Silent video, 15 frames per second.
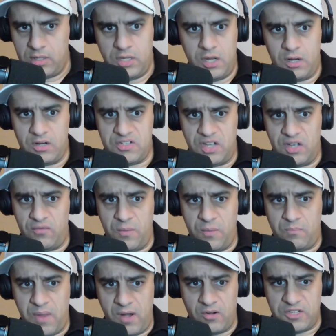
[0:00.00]
years of
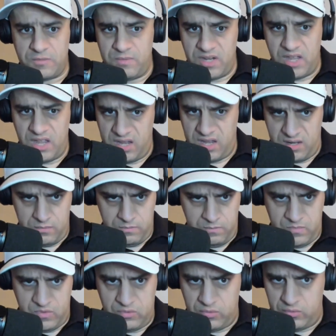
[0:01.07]
embarrassment and
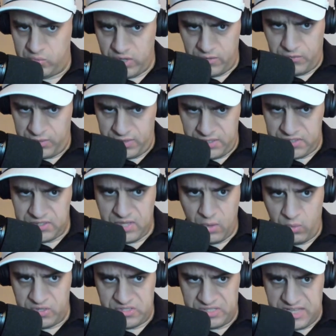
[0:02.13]
dreadfulness
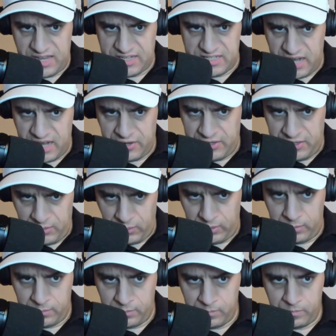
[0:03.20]
that was the Dan Snyder
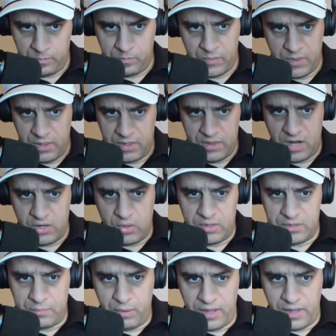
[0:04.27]
era. They're
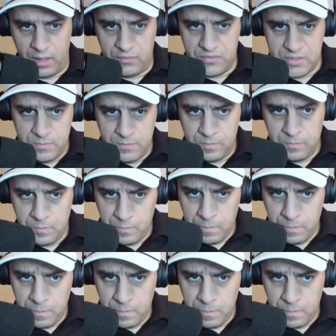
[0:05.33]
going to the playoffs.